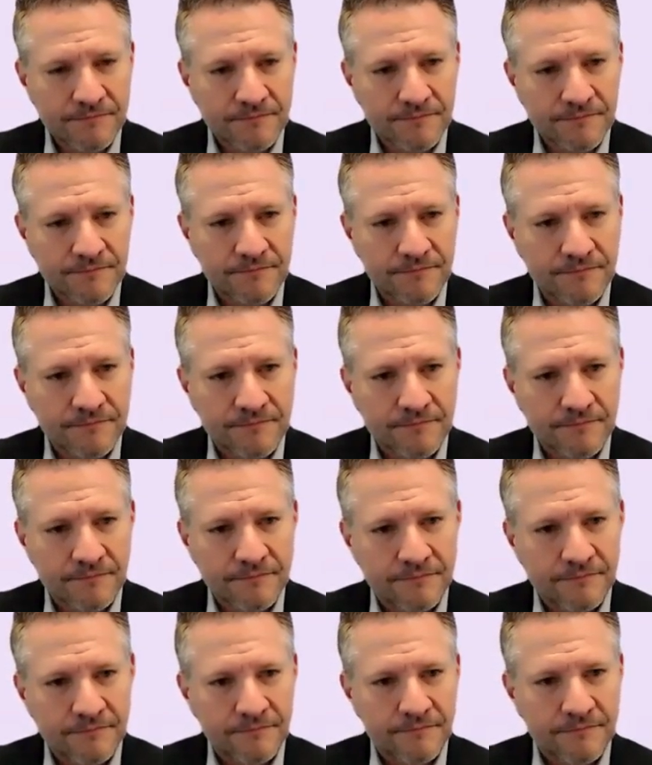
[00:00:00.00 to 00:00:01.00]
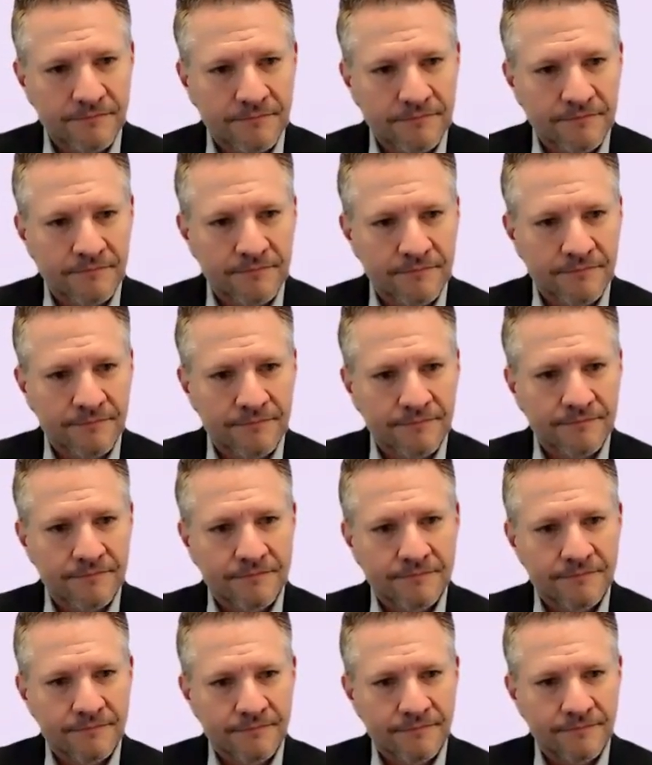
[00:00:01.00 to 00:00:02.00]

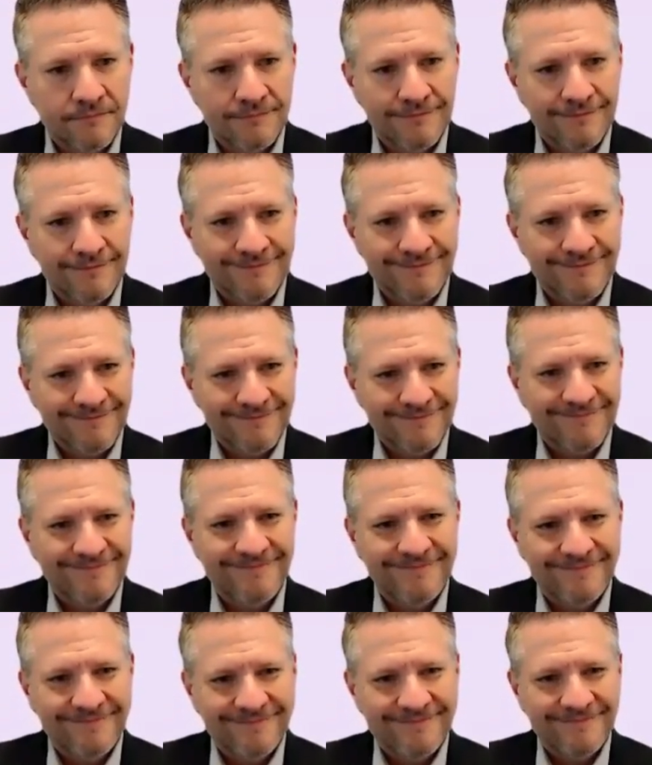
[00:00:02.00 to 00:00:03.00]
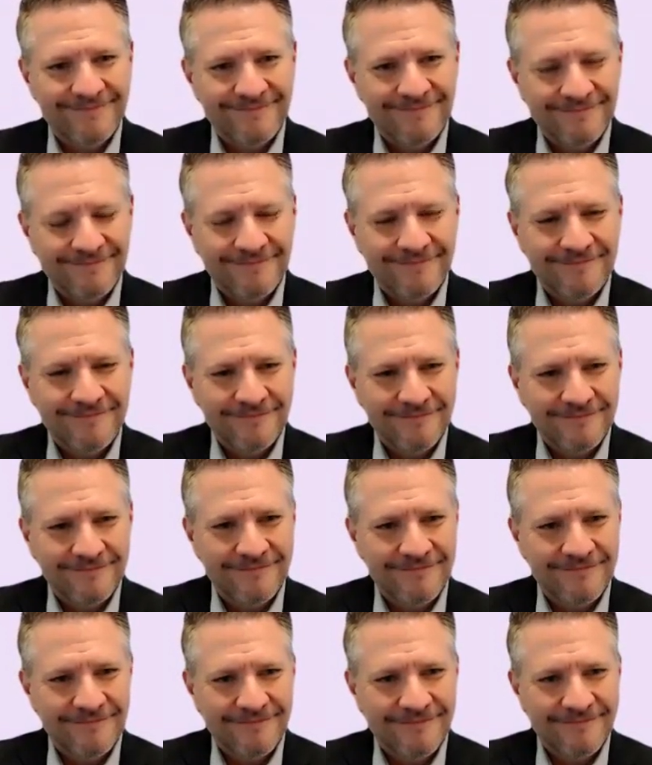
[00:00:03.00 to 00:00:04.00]

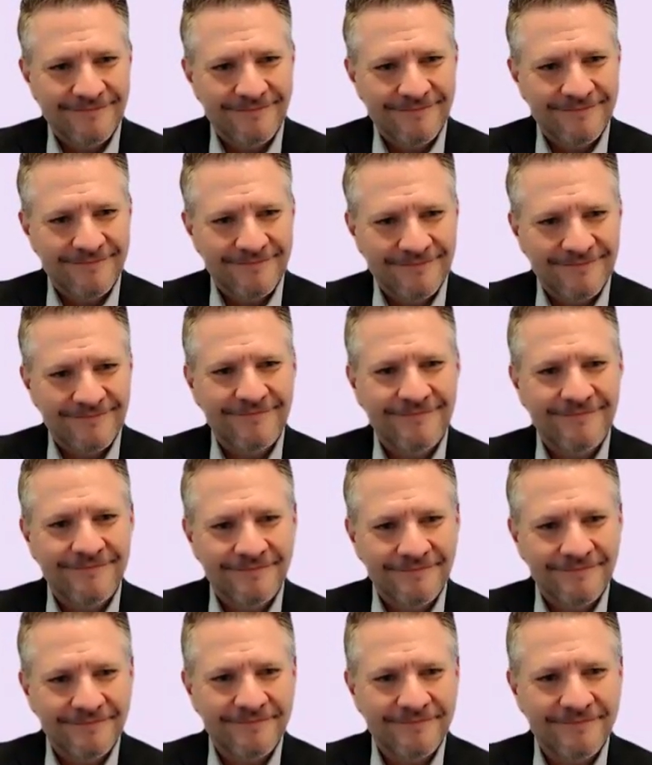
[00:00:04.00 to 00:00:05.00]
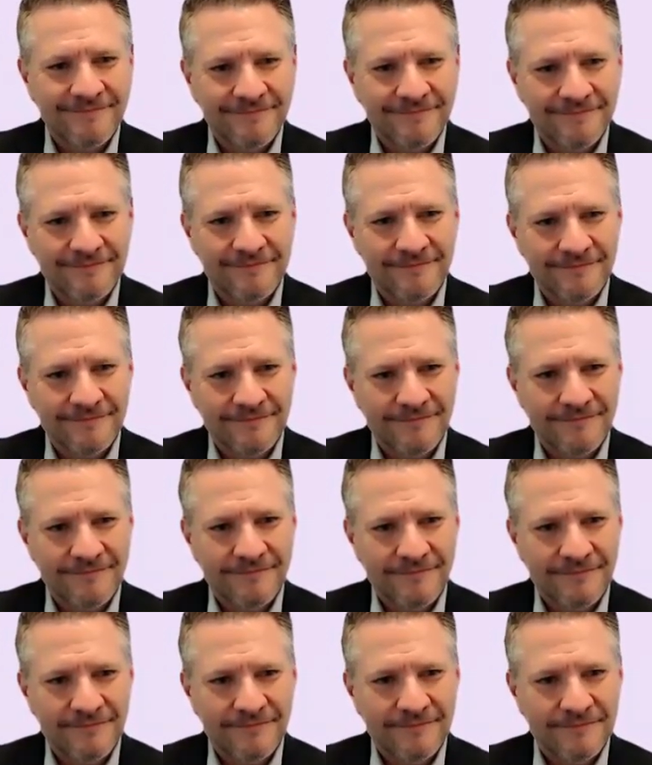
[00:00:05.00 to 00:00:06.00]

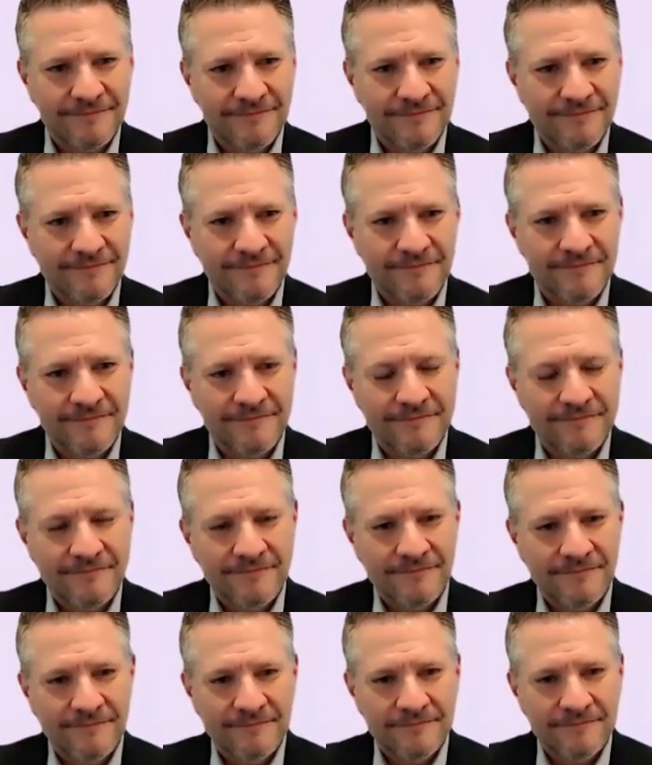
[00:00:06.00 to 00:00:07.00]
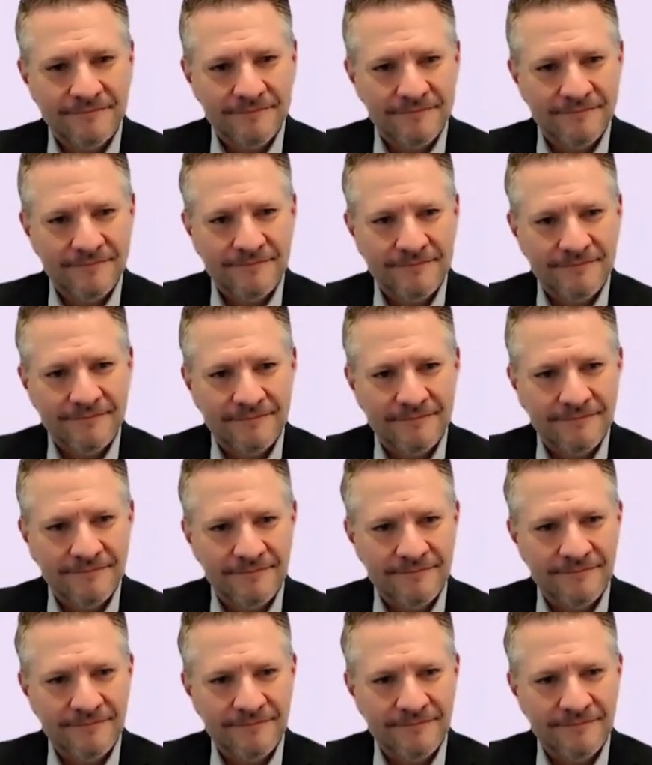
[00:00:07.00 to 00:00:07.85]
[no speech]